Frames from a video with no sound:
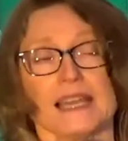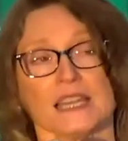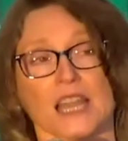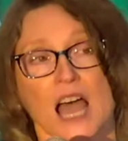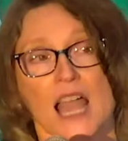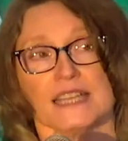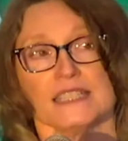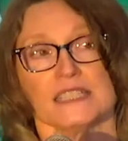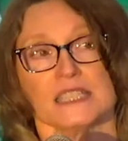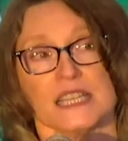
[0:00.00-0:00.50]

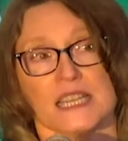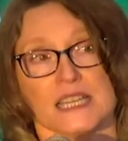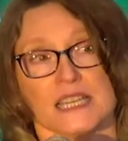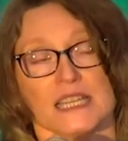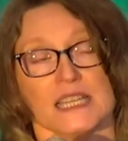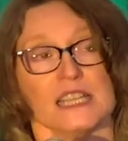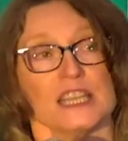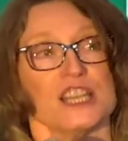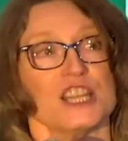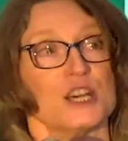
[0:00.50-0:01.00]
liked
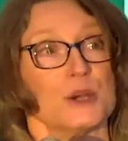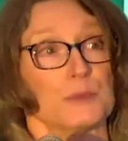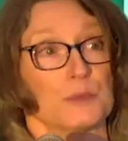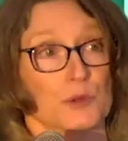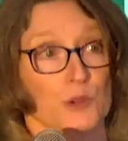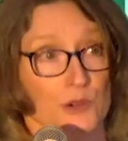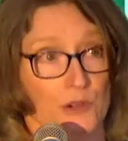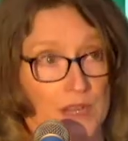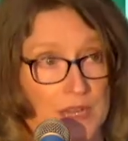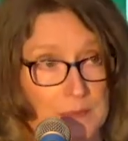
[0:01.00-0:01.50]
getting the
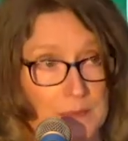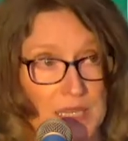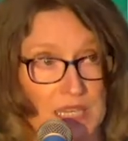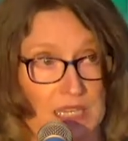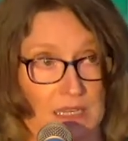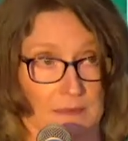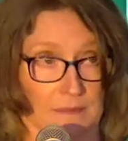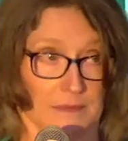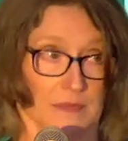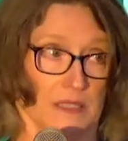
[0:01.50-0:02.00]

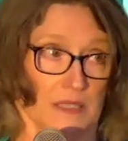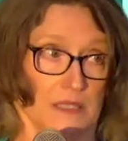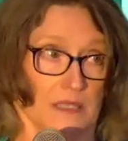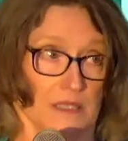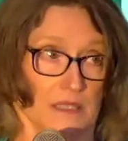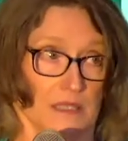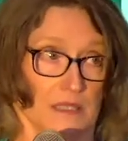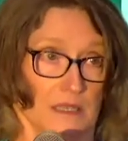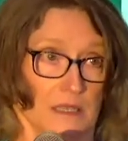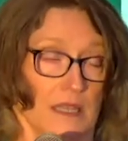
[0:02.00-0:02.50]
premiums
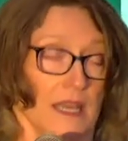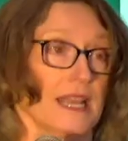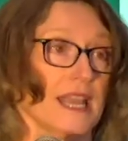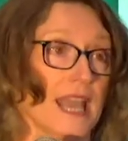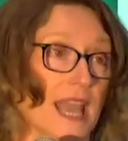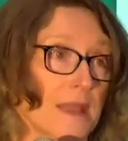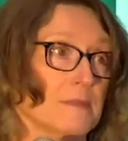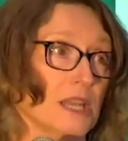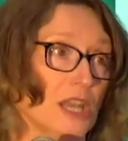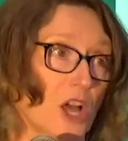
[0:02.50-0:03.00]
that
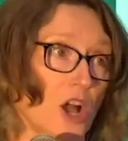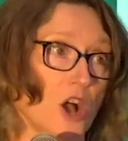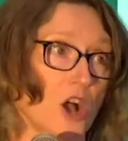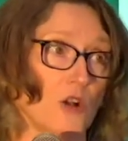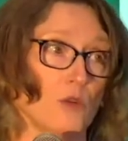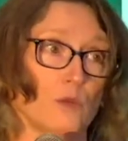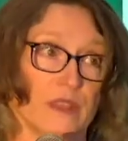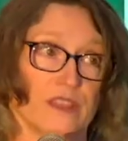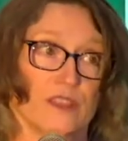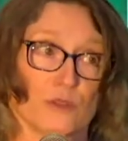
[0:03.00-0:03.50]
came
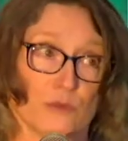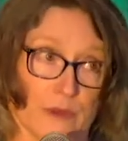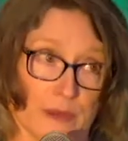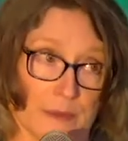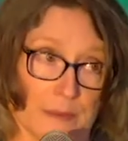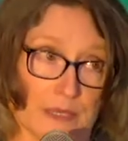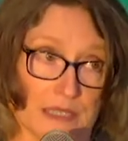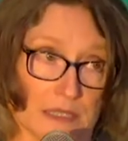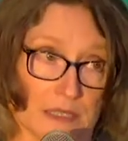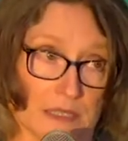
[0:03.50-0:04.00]
along with the
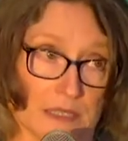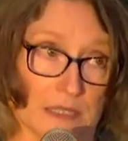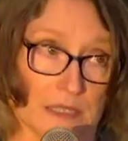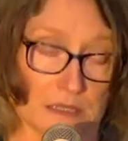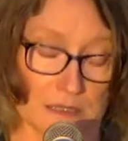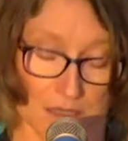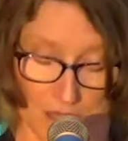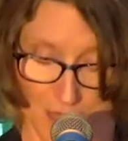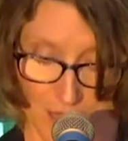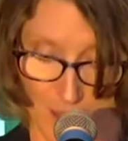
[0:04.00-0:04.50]

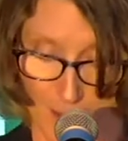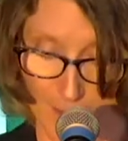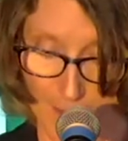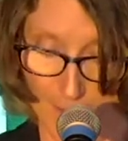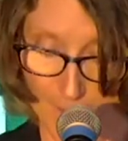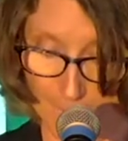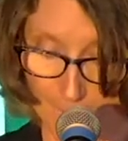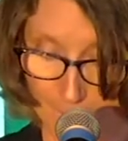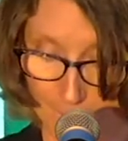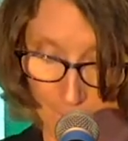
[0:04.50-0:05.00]
ribbons.
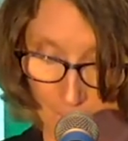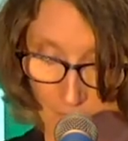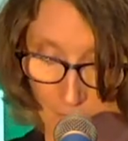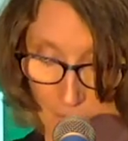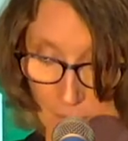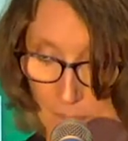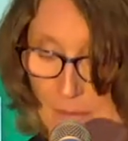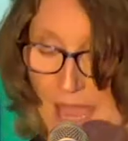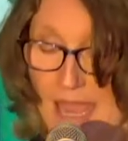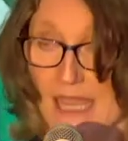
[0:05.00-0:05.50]

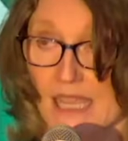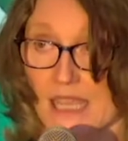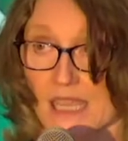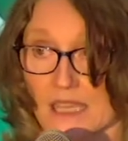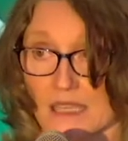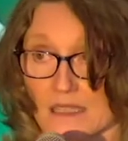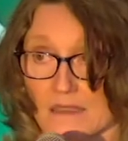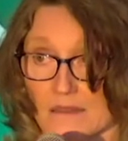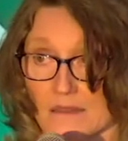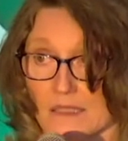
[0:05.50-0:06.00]

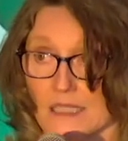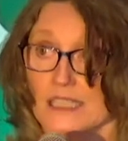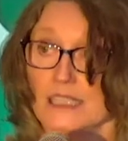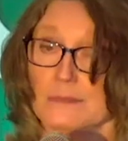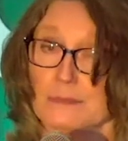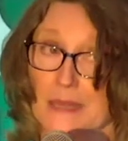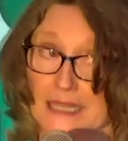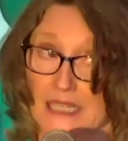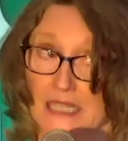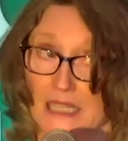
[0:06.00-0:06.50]
Making,
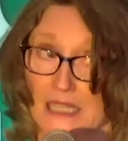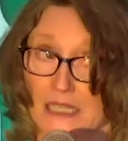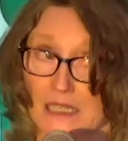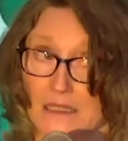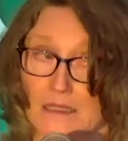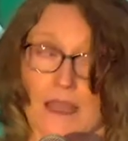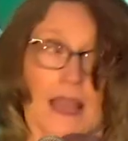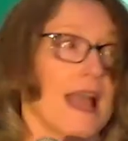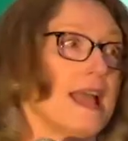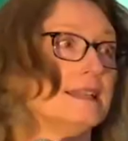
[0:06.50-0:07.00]

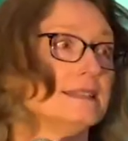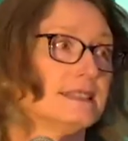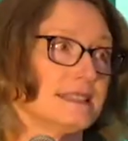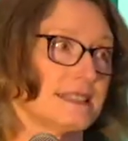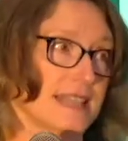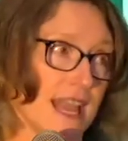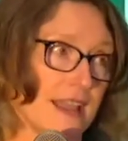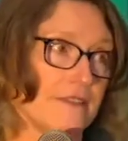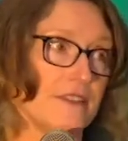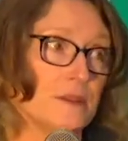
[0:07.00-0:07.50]
spending, and
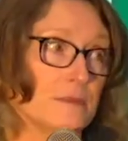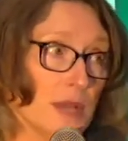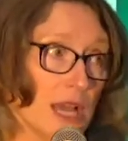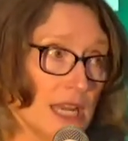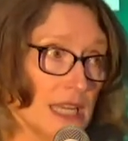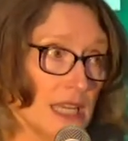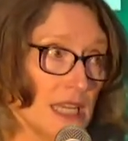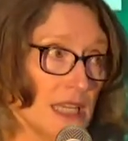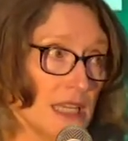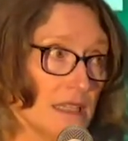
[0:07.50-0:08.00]
saving
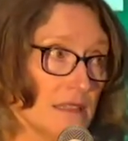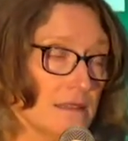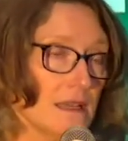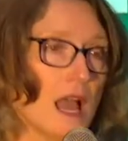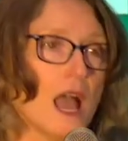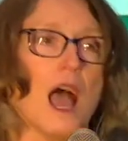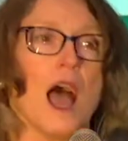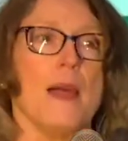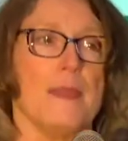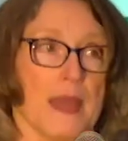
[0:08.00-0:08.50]
money,
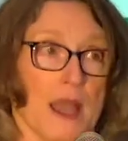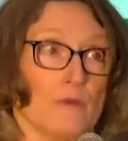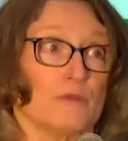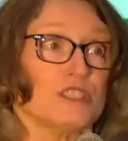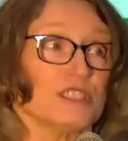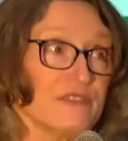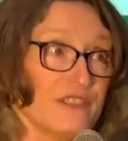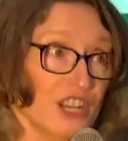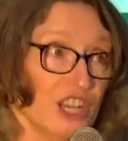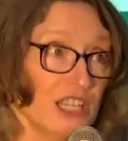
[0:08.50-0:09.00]
that
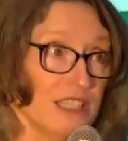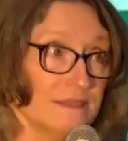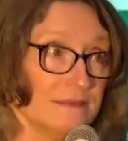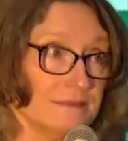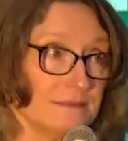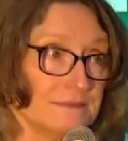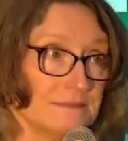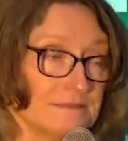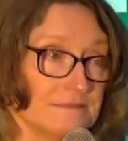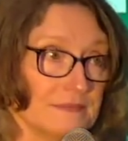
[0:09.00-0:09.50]
was fun.
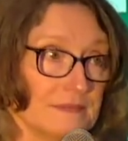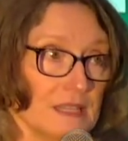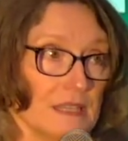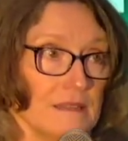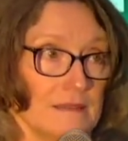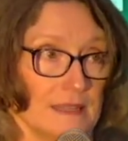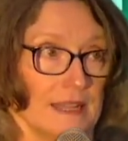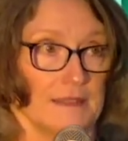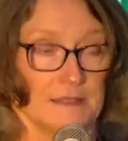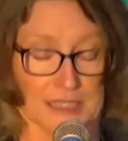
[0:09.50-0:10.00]

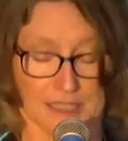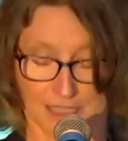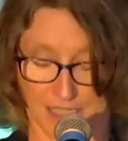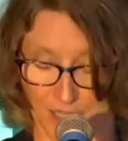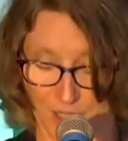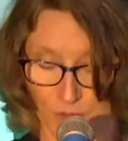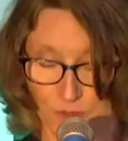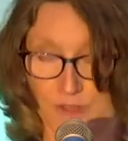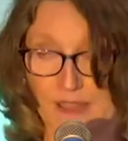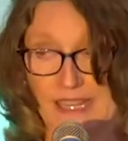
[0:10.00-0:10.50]

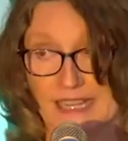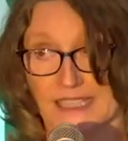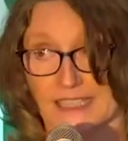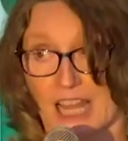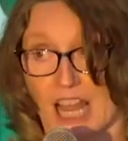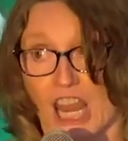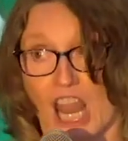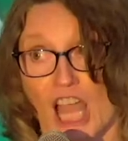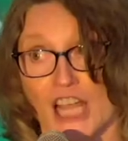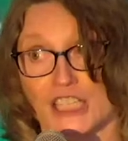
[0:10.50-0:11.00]
Still things
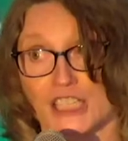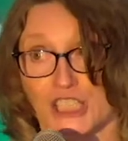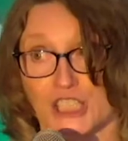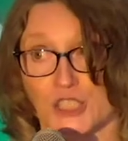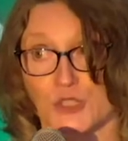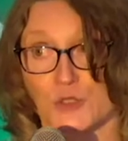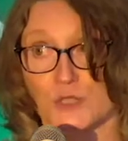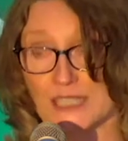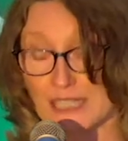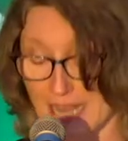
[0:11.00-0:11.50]
I like to
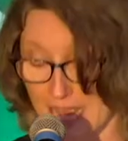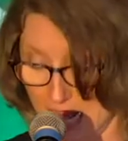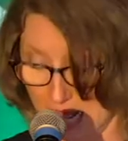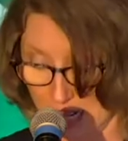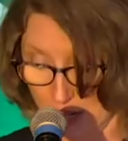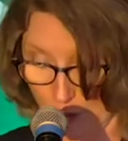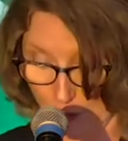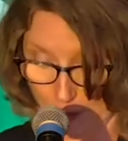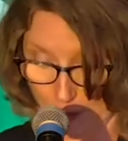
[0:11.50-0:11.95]
do today,